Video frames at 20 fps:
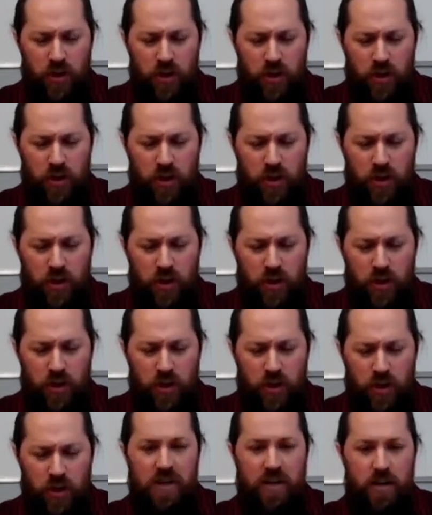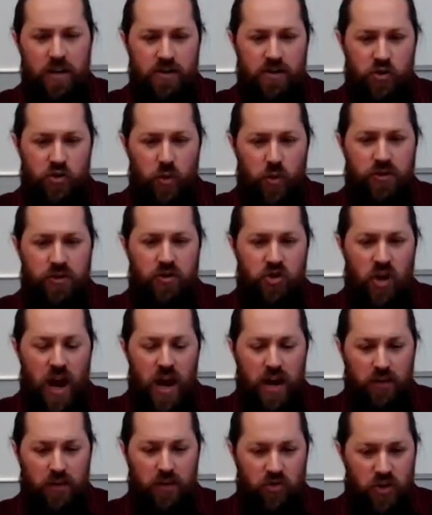The, he begins with
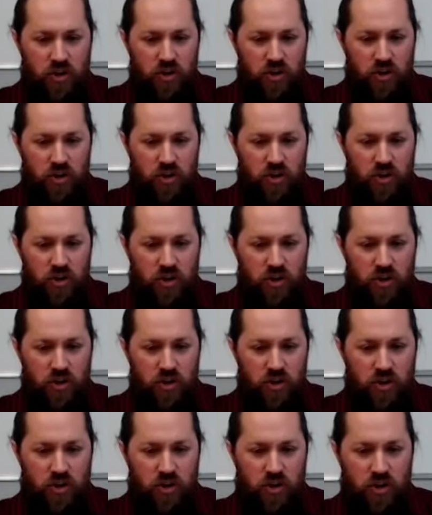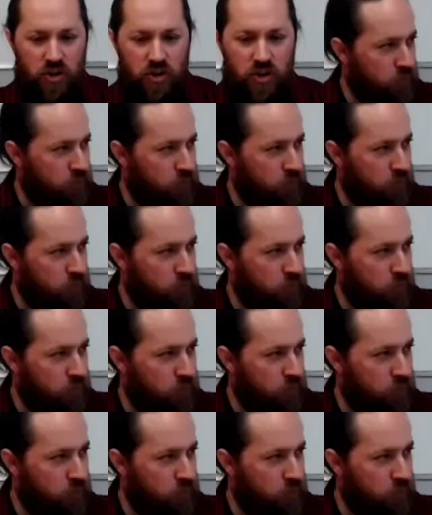change and he says, we, we observe,